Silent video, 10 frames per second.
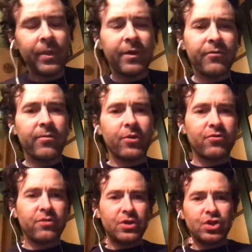from the
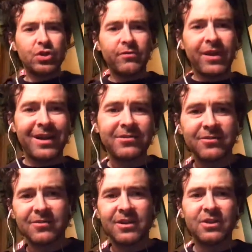tradition of
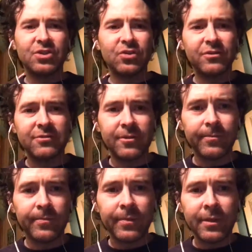existentialism
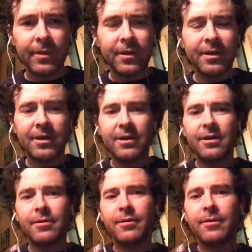can
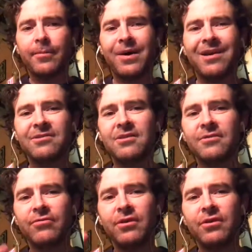
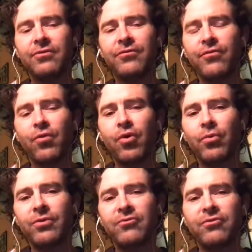positively inform
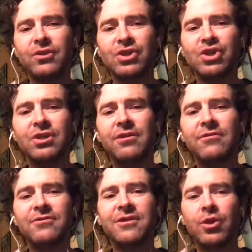the tradition of
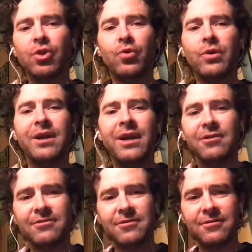
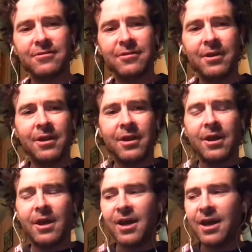psychoanalysis.
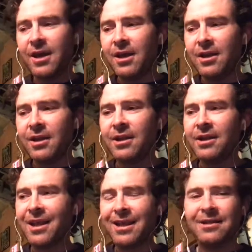And in
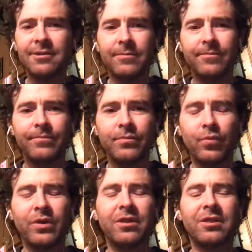tandem
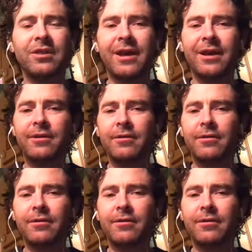with that